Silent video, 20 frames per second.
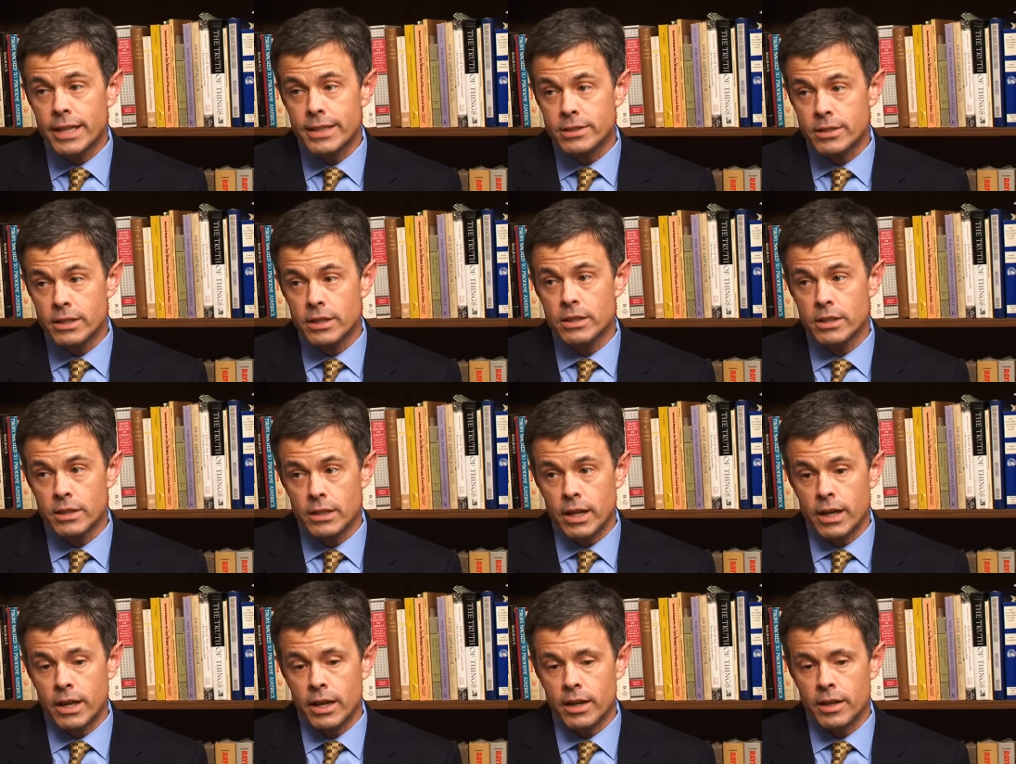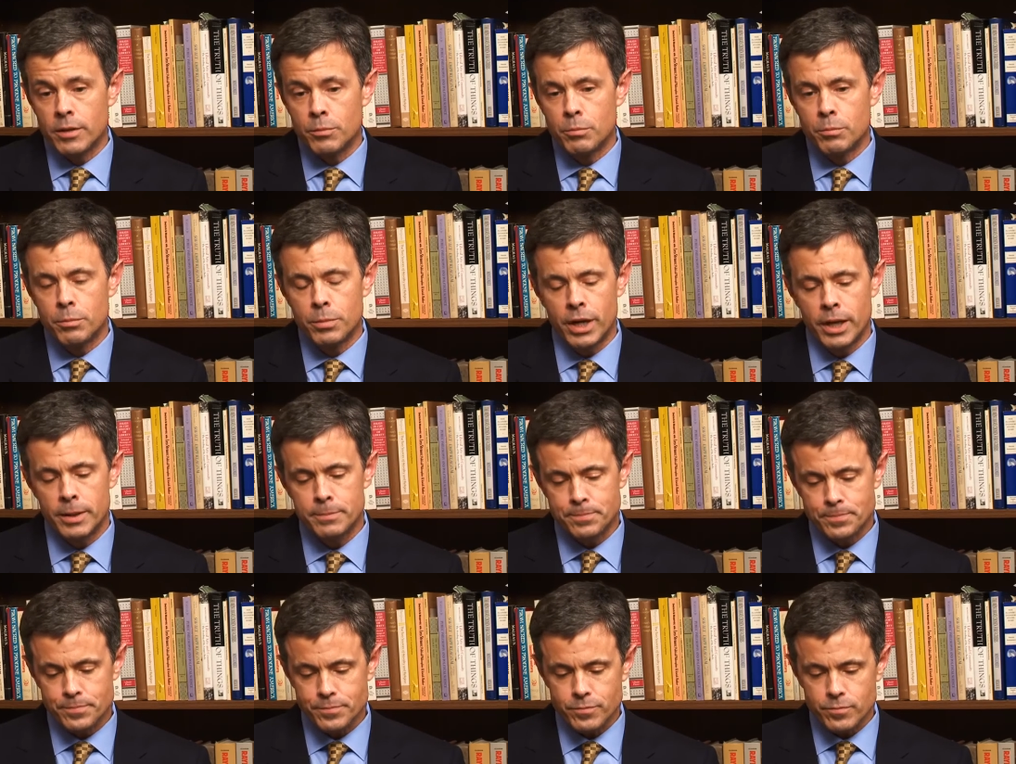still align,
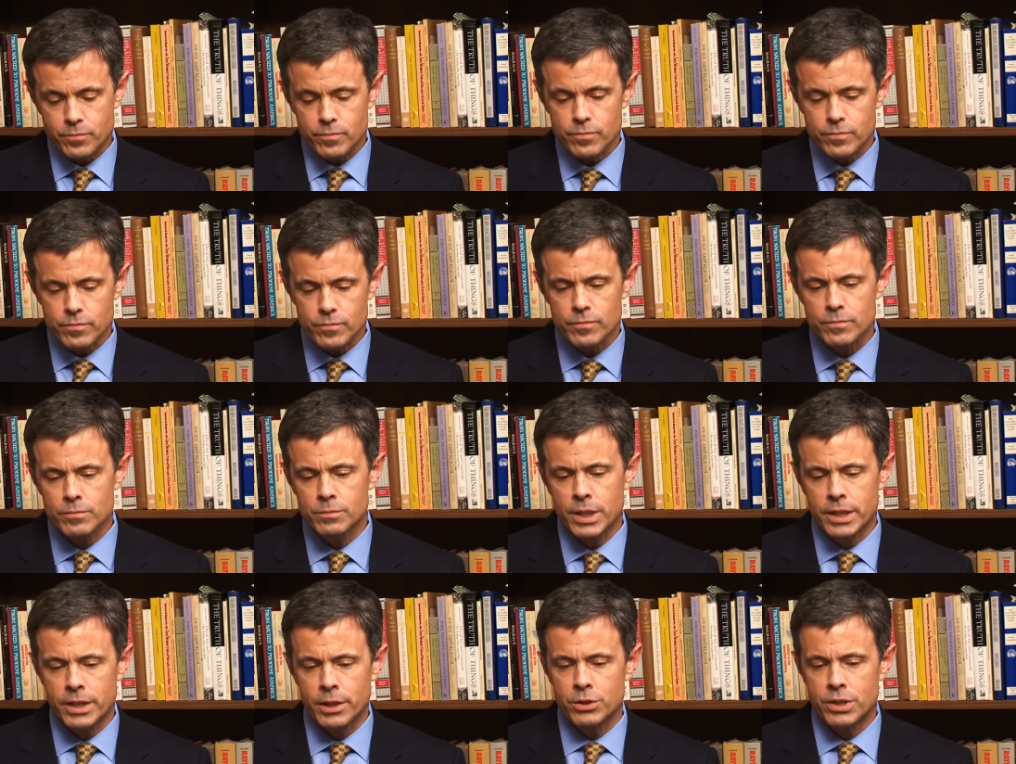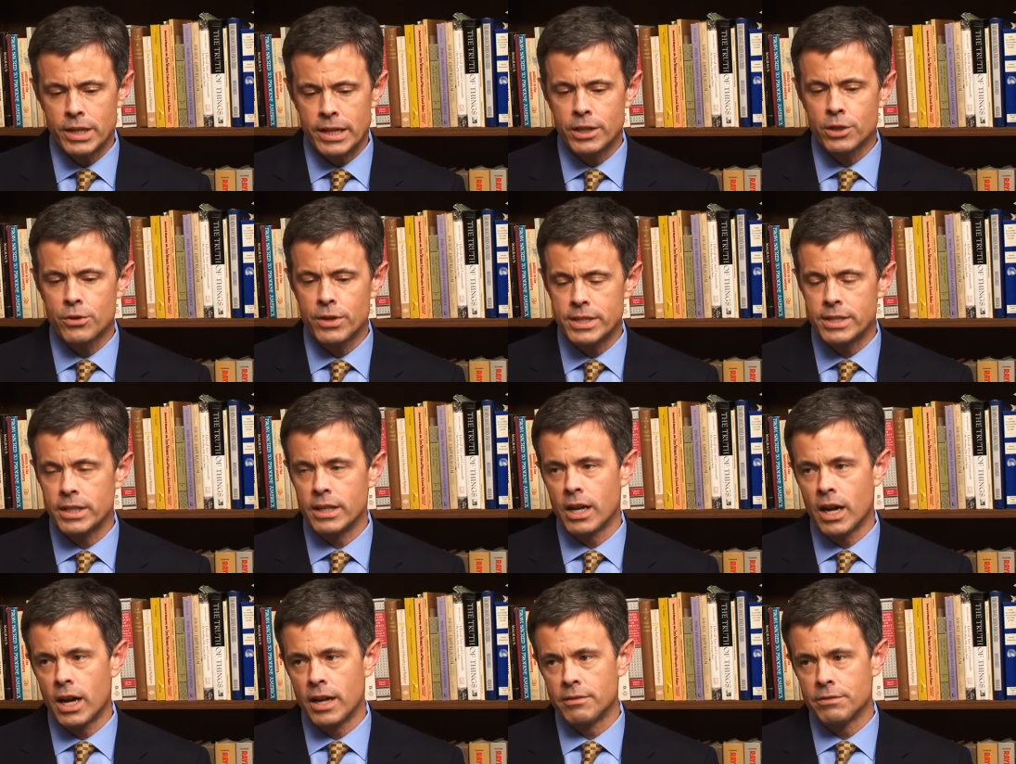but there's increasing
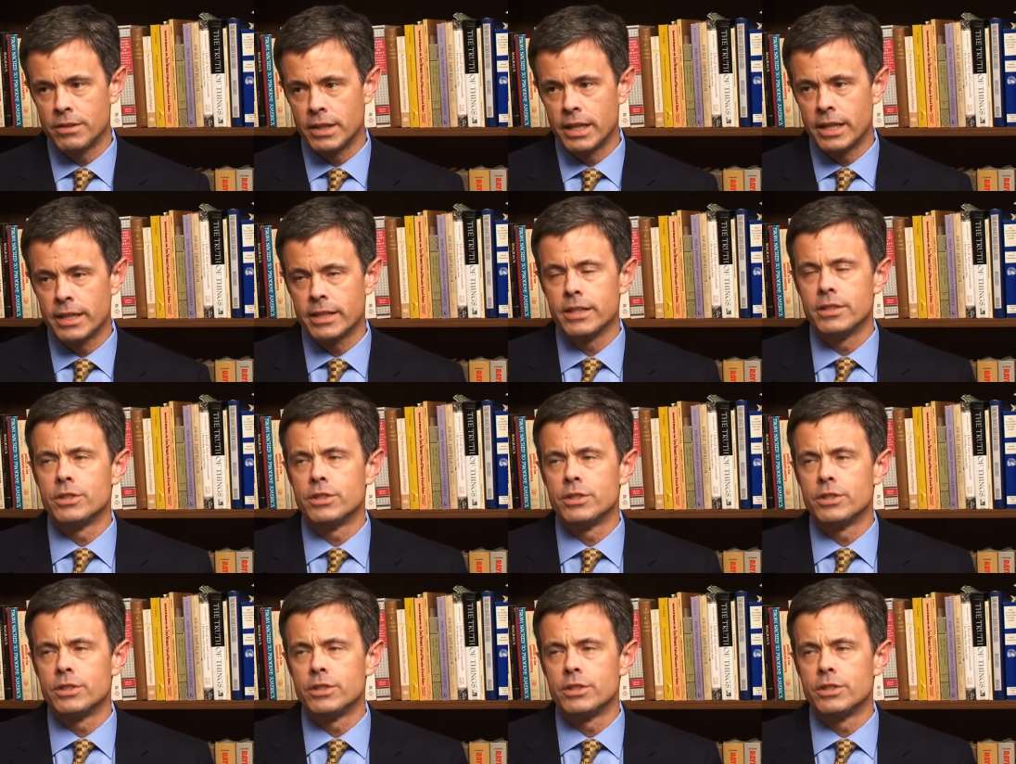conflict.